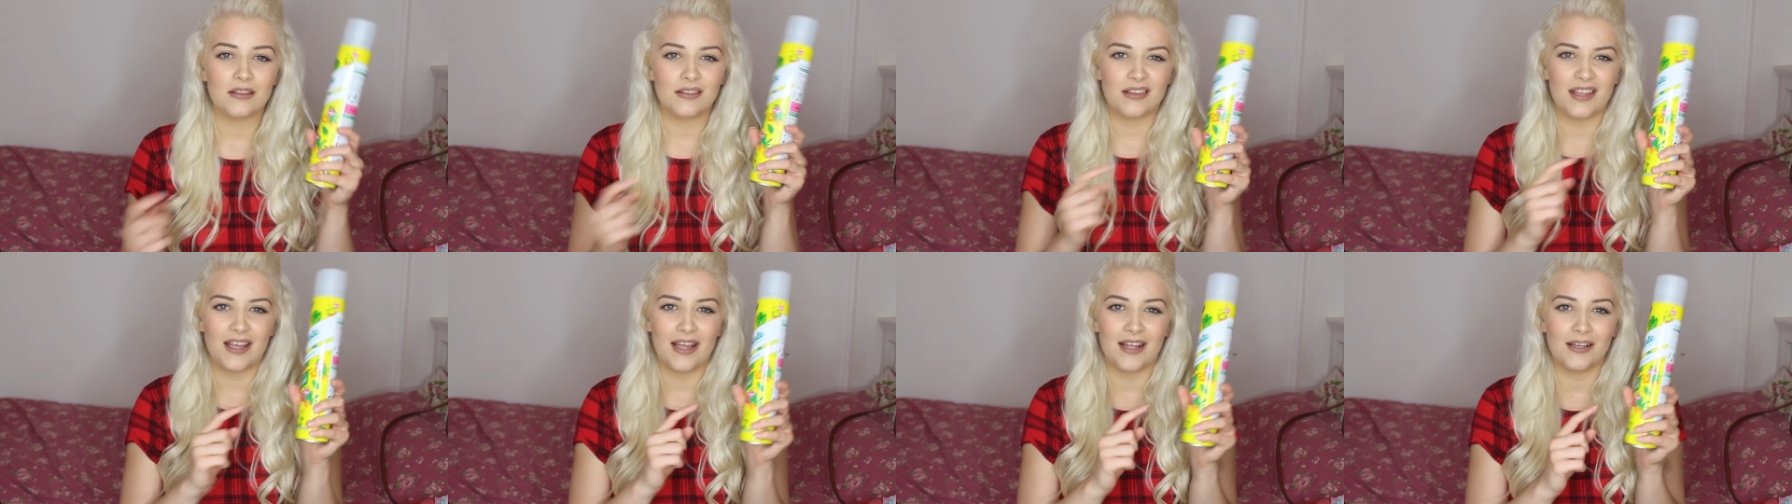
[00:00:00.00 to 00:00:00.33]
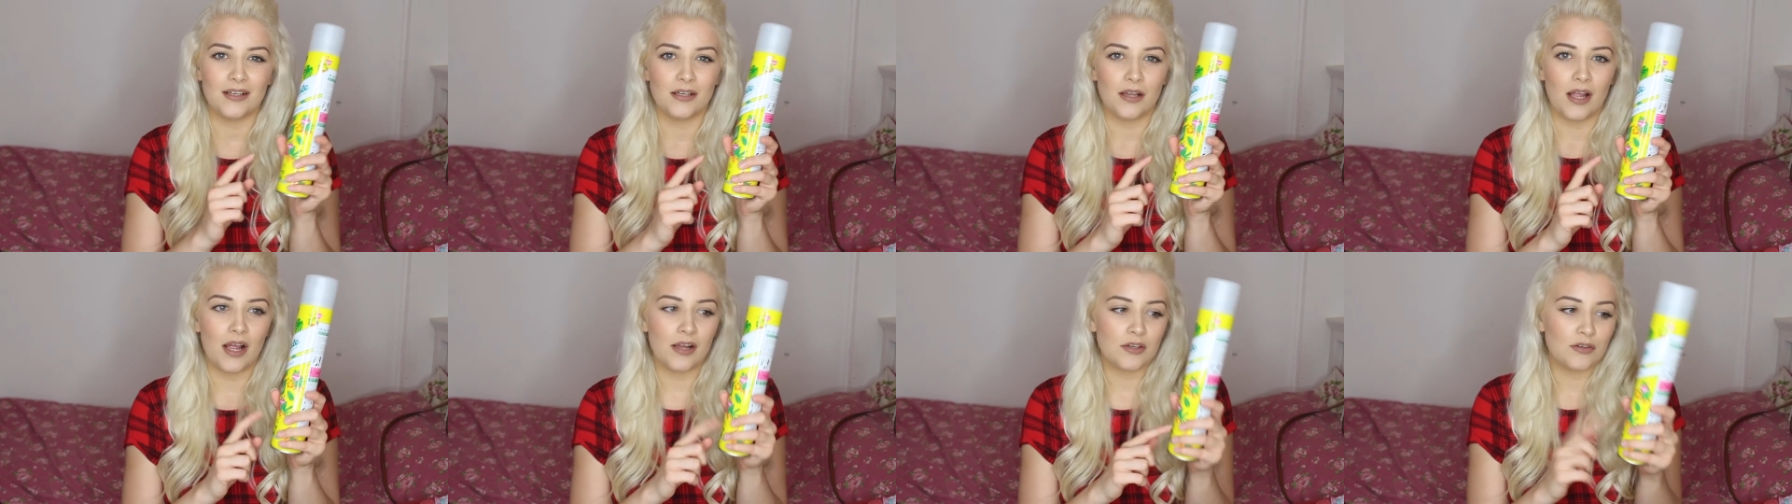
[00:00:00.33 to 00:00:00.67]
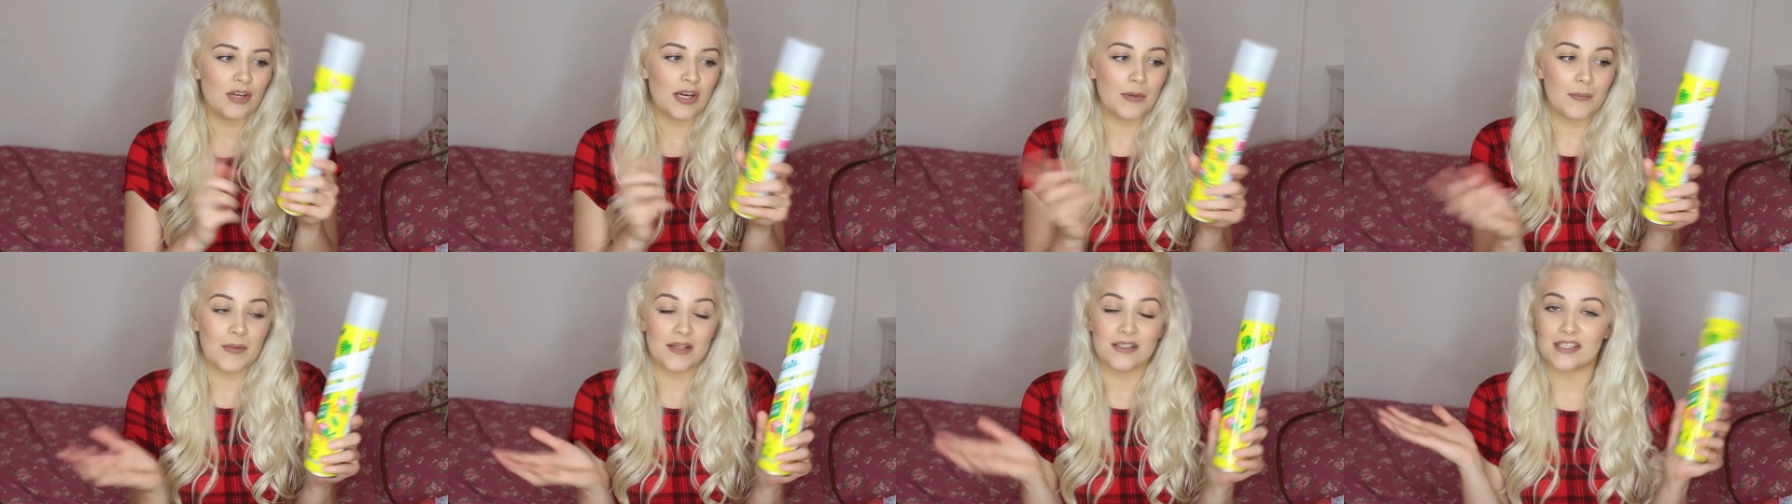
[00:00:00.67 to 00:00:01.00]
then I'd
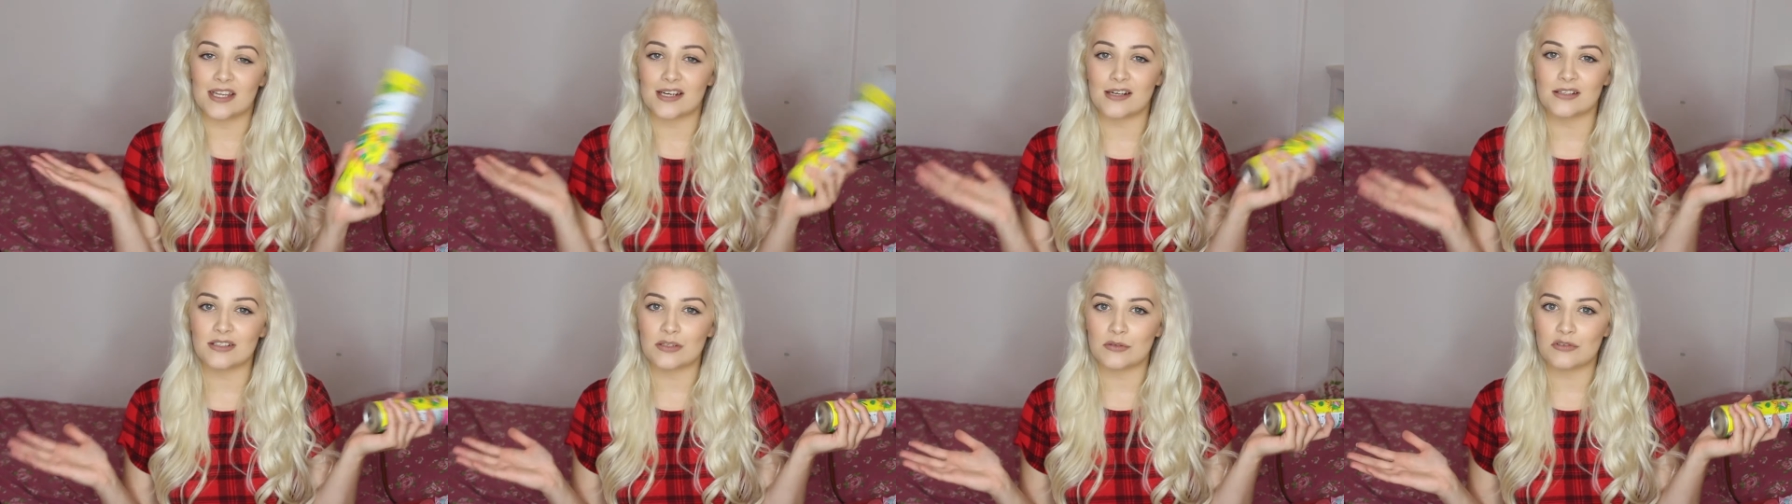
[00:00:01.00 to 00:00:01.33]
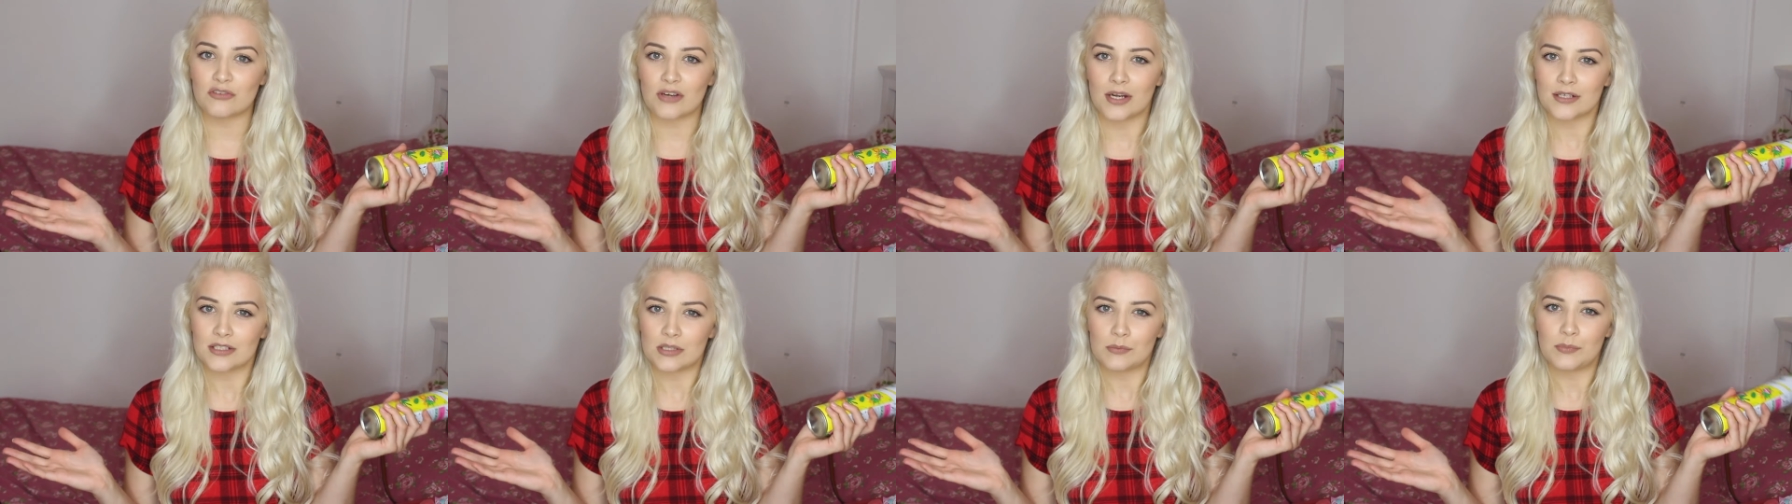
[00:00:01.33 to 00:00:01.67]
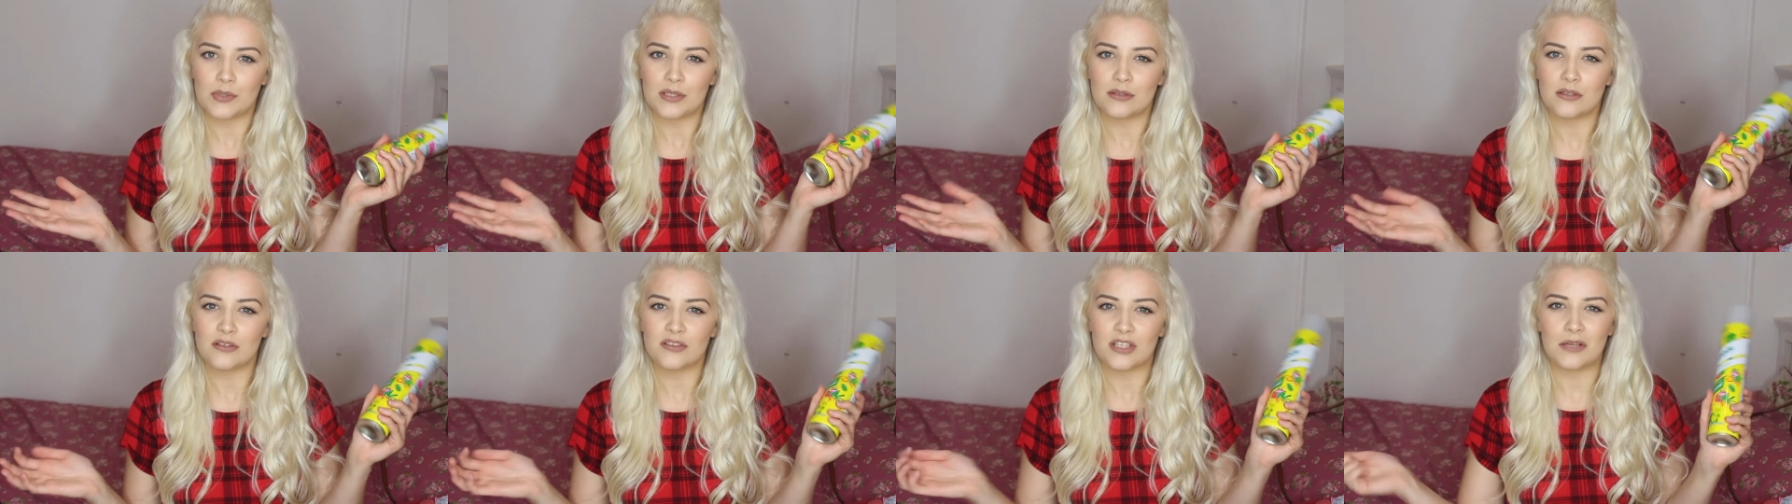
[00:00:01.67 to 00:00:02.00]
recommend taking some dry
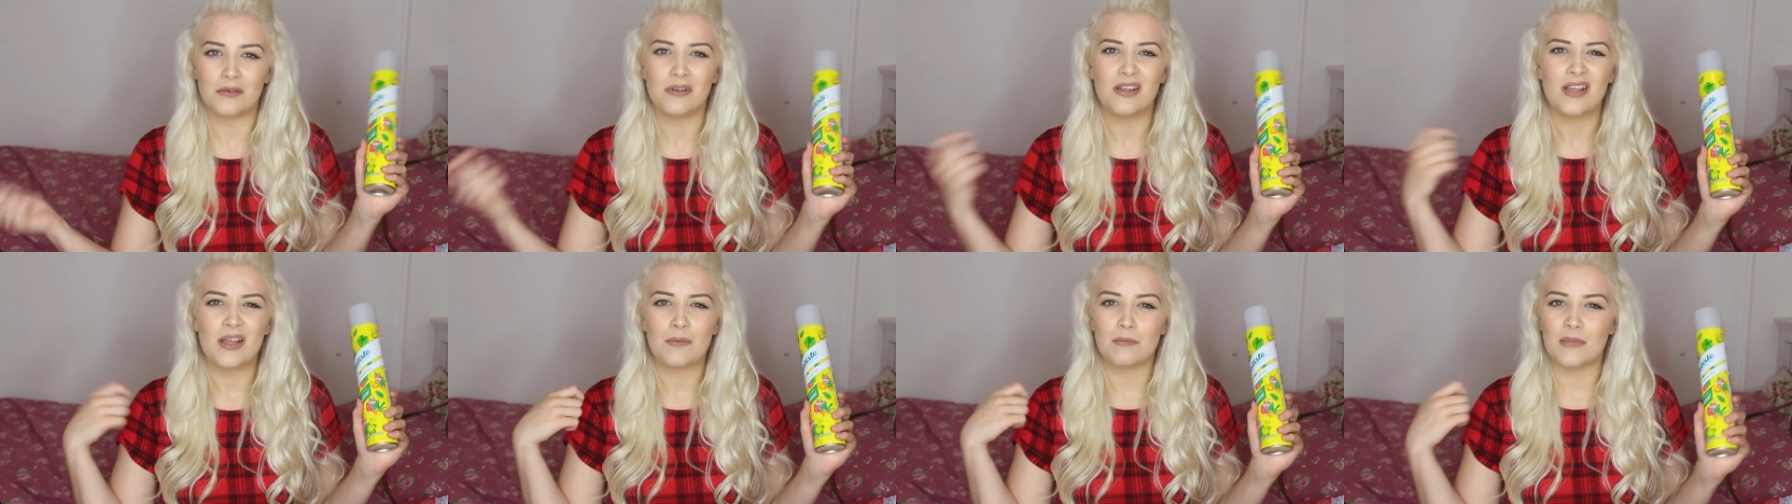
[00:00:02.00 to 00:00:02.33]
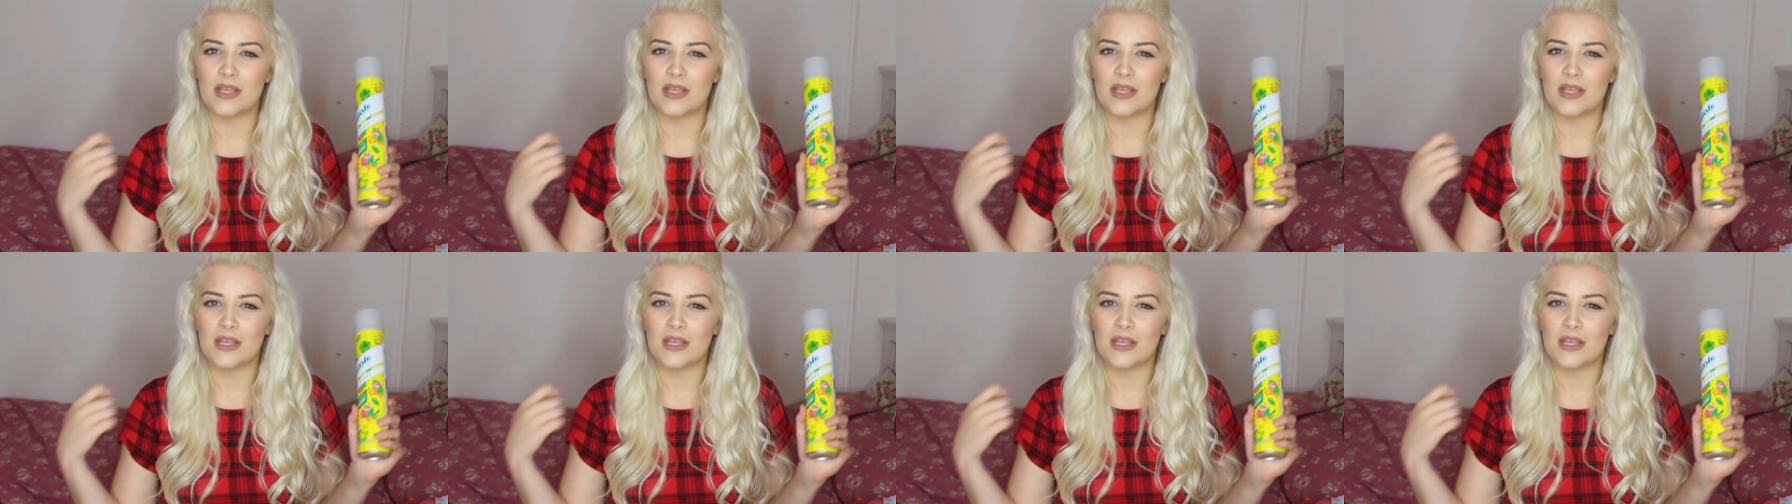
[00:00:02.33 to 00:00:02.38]
shampoo with you,